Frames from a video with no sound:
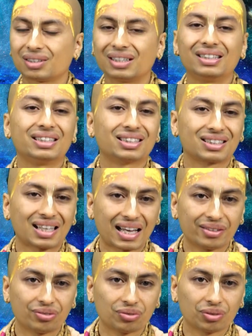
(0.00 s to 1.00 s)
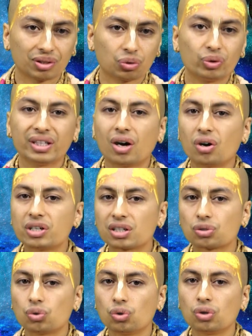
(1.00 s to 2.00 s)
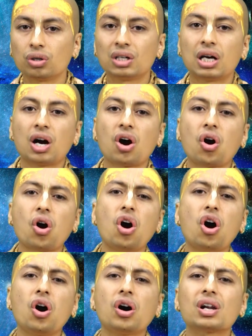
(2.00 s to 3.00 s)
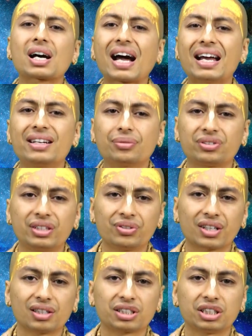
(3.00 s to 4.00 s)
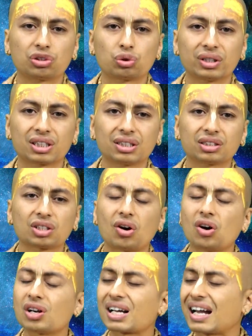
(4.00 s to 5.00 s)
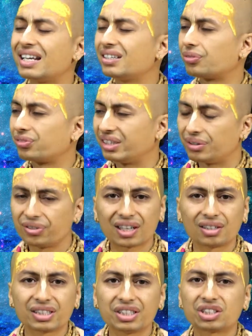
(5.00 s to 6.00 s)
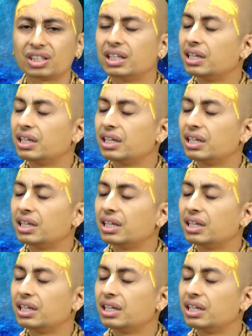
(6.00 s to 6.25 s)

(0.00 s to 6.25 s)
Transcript: in this life, we undergo all kind of difficult situations, all kind of difficulties,